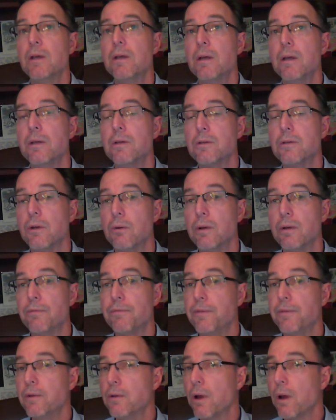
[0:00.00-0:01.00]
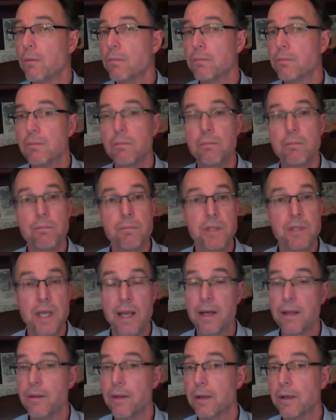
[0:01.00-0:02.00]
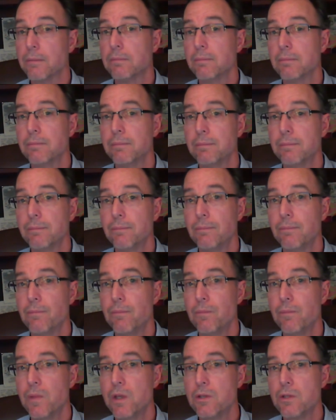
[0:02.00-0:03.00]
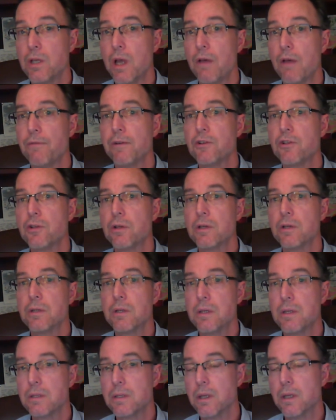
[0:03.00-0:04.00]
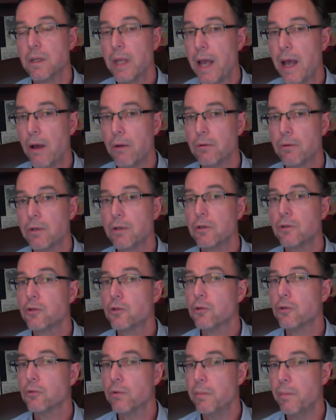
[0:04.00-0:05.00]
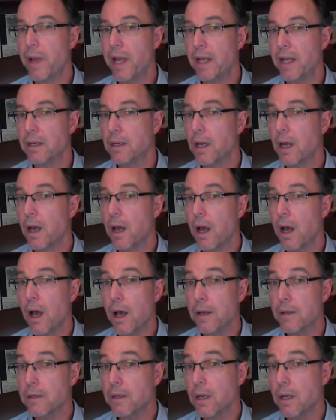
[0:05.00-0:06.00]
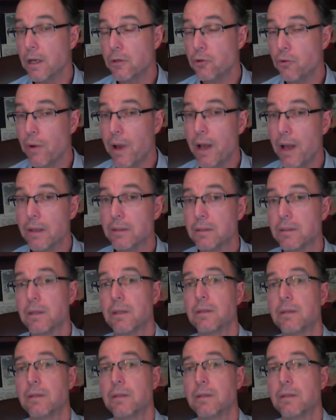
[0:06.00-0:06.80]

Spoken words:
So if you don't say anything, selfishness is allowed to remain unaddressed.